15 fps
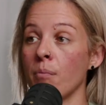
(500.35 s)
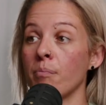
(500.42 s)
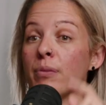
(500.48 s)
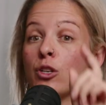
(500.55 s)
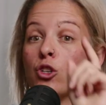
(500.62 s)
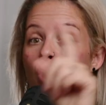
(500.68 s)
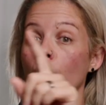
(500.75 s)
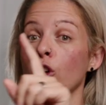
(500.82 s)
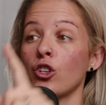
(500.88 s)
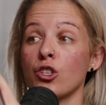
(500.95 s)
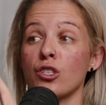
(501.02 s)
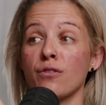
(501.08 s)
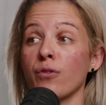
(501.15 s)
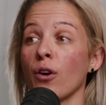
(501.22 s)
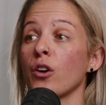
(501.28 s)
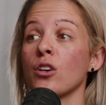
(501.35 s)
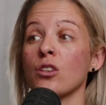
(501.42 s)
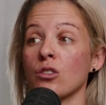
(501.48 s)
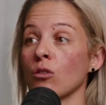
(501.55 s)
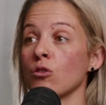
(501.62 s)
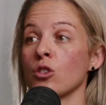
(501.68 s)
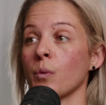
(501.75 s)
but don't just focus
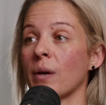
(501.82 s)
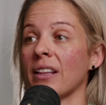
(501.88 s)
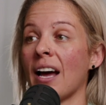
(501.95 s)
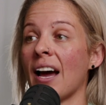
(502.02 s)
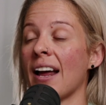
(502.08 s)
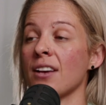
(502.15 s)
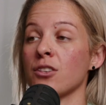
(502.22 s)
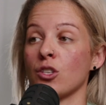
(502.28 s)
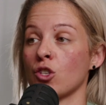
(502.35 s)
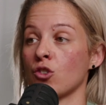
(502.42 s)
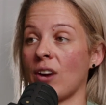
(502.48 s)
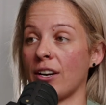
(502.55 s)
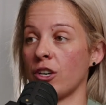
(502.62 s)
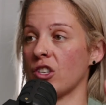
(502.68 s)
on doing that as a strategy,